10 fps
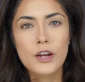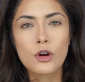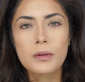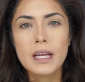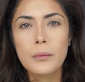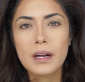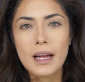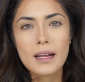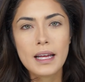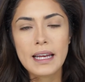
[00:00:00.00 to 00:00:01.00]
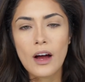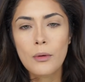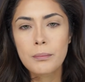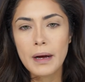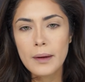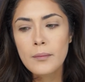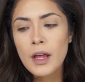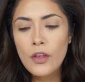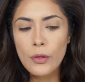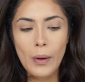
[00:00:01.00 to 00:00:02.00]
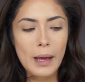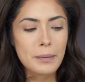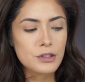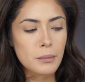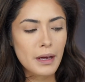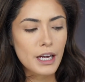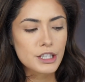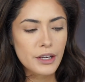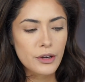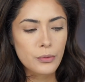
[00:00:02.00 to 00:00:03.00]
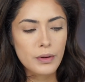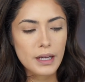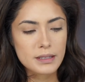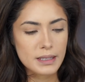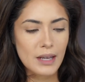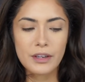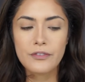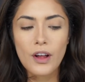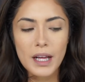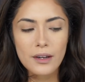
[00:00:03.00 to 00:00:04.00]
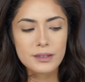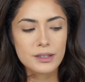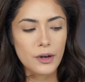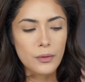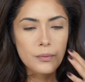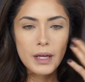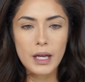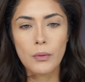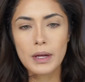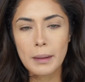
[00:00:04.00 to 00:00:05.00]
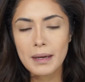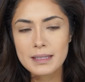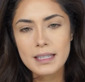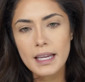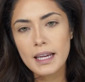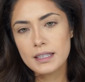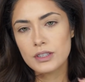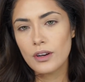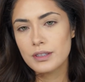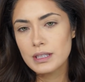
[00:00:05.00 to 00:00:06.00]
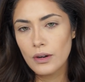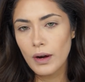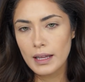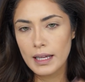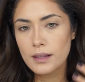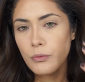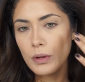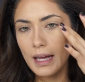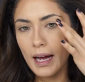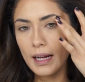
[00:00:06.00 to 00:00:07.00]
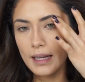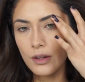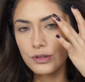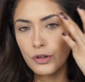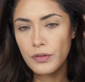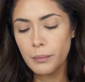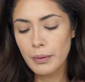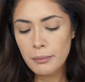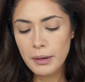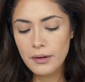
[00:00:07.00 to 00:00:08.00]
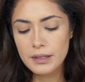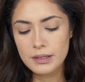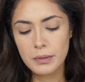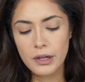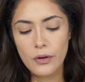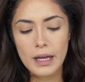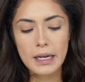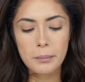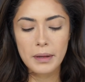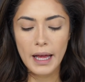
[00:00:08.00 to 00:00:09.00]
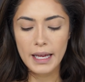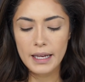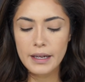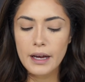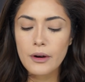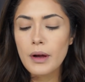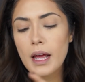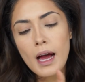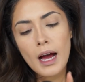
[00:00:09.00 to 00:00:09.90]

And normally I wouldn't highlight now, but the way I've been doing my eyeshadow doesn't have any fallout, so it won't get messy. And also I like when the highlight goes over the brow bone, so I'm gonna go ahead and apply it now.